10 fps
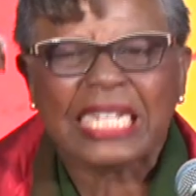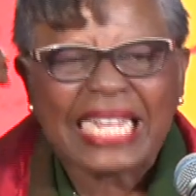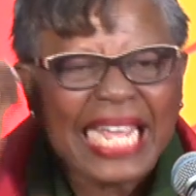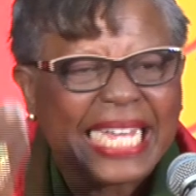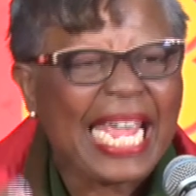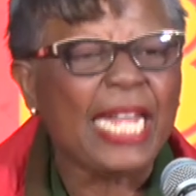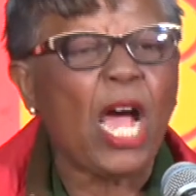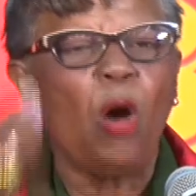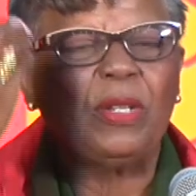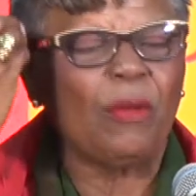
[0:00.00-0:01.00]
eking
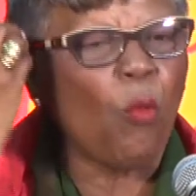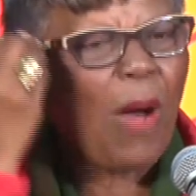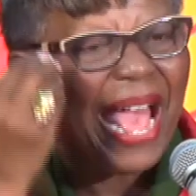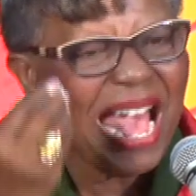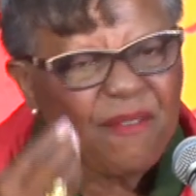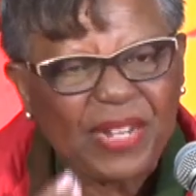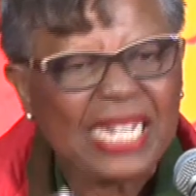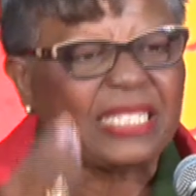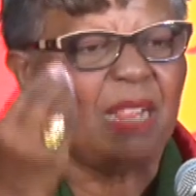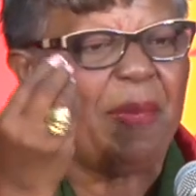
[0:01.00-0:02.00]
out whatever little